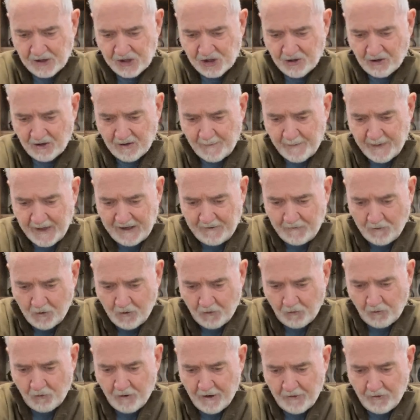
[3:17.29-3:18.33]
so the paint
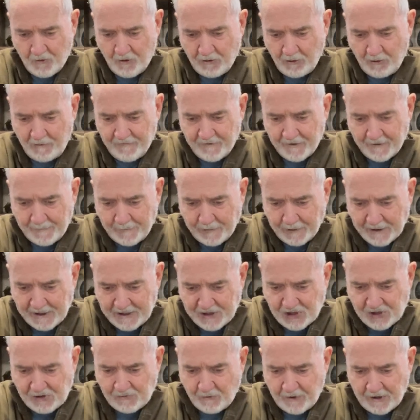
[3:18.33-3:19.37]
won't run all over the
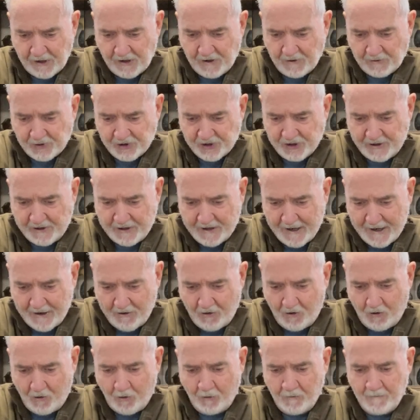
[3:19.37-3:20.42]
place when it goes in that
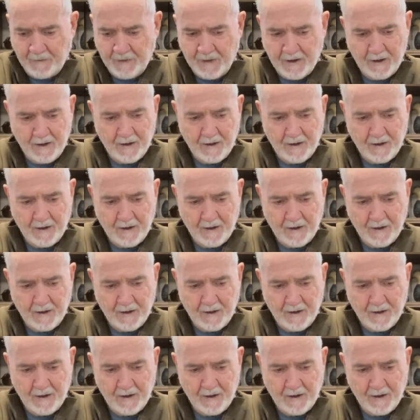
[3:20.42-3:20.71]
hole.